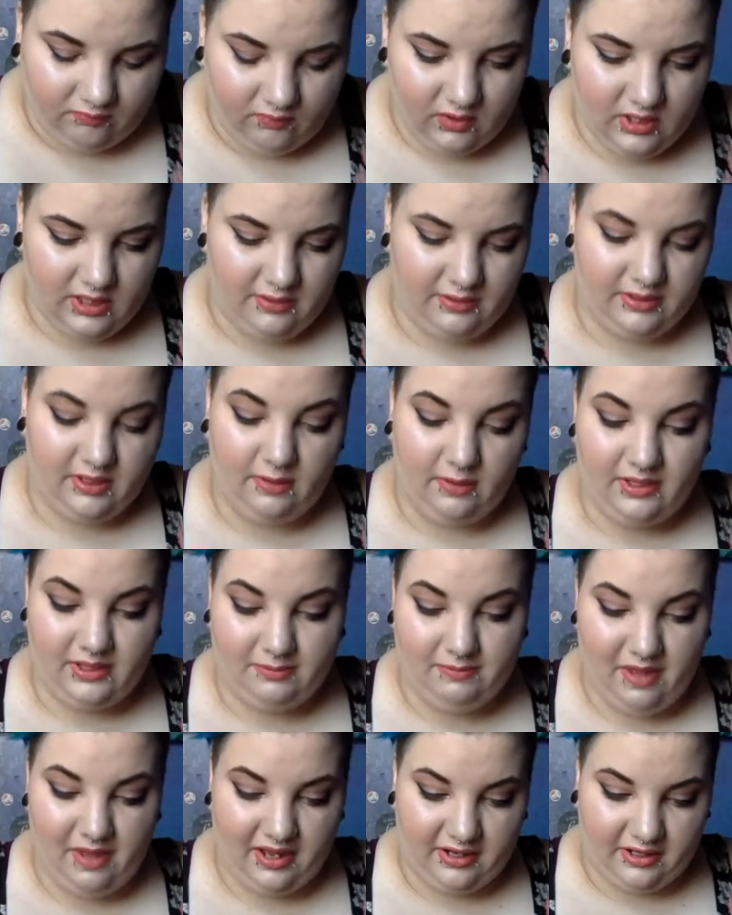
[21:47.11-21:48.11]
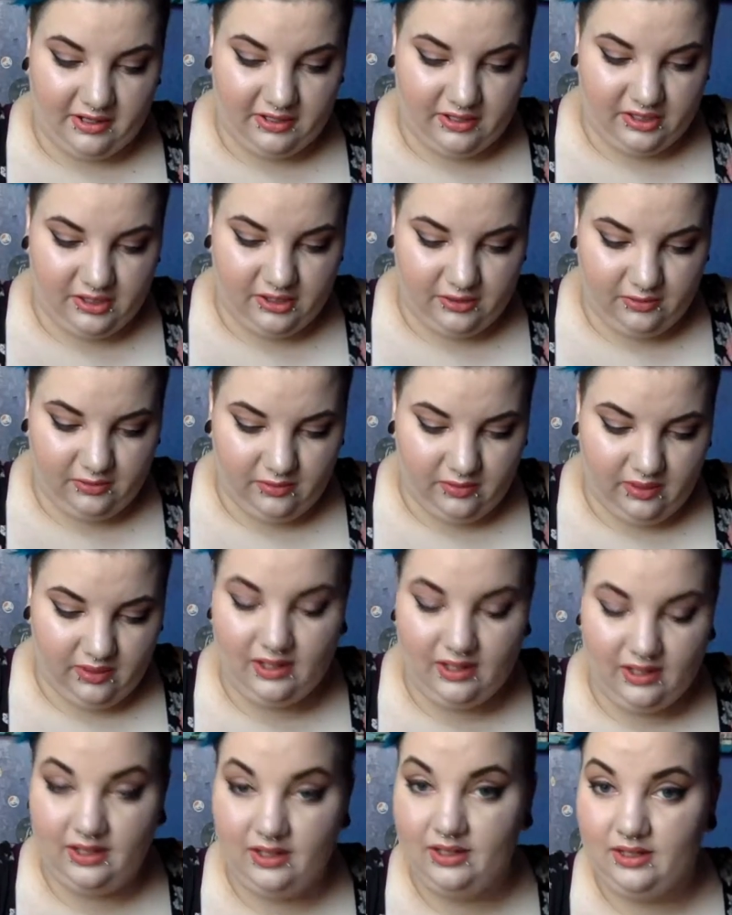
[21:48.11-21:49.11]
So it's always better to
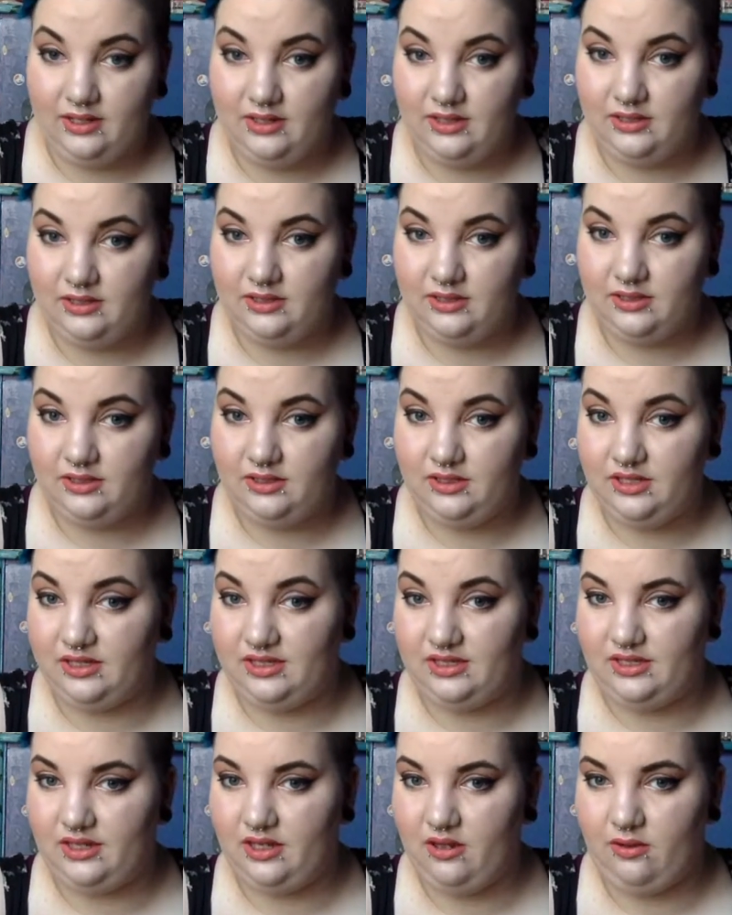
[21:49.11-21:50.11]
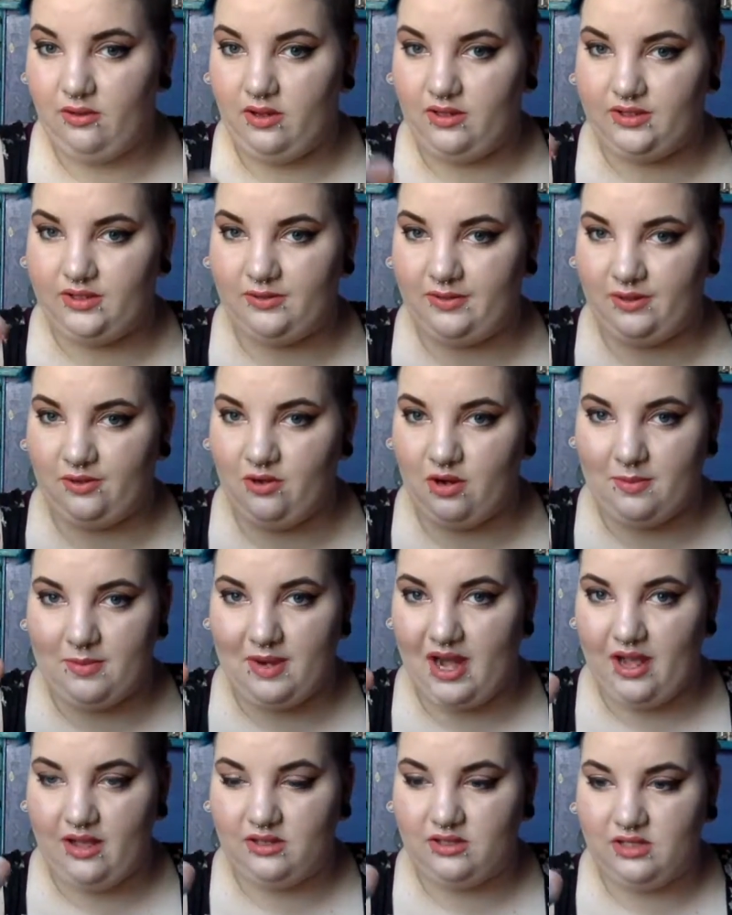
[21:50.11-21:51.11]
just, also ignore my
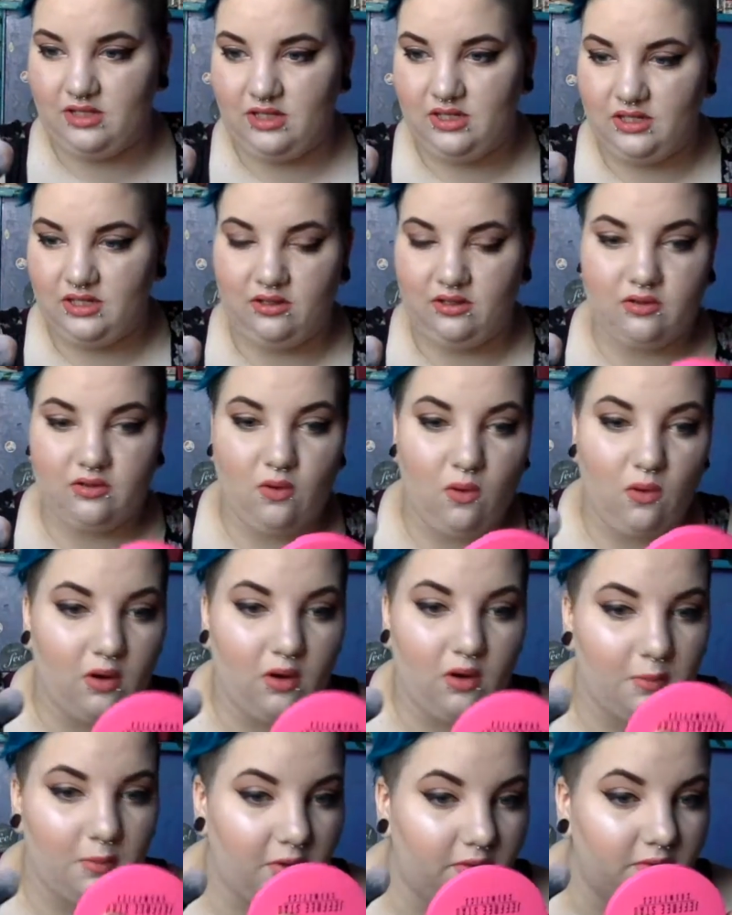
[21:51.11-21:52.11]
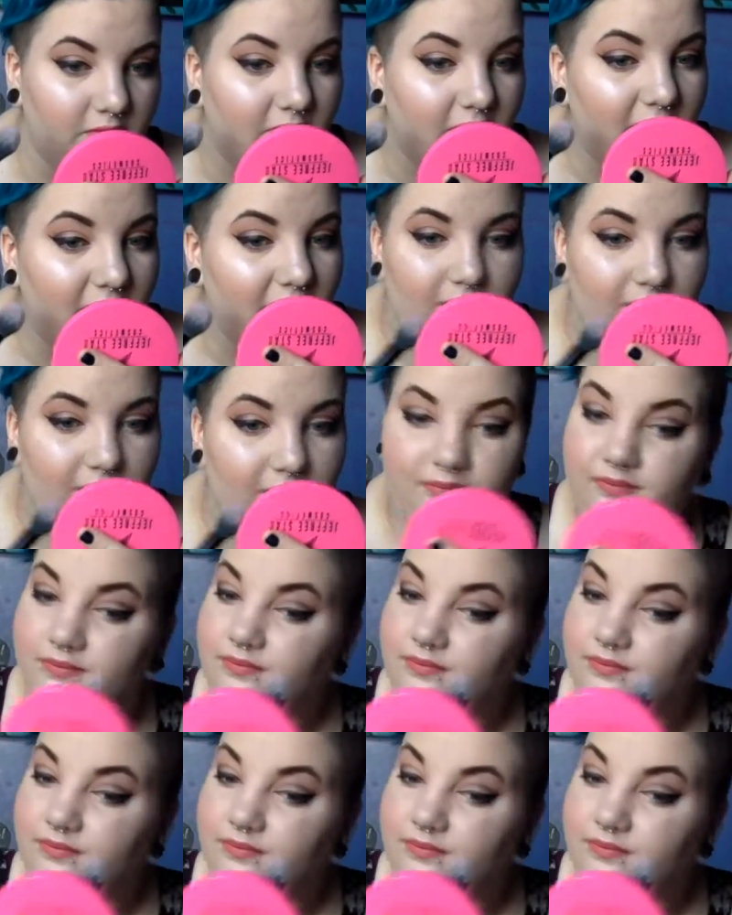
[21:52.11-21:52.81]
nails. They look horrible right now.